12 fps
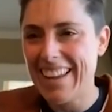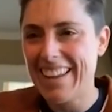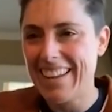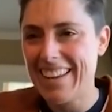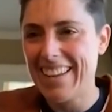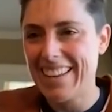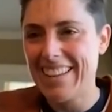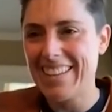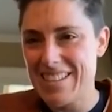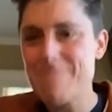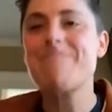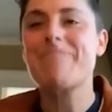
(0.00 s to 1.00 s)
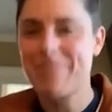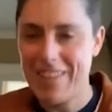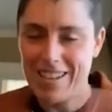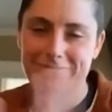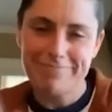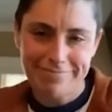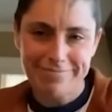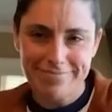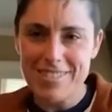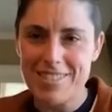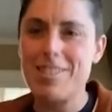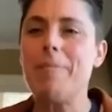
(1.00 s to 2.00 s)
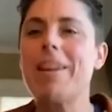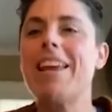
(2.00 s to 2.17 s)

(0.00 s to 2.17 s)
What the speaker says: I know. I'm like, I have ideas all the time.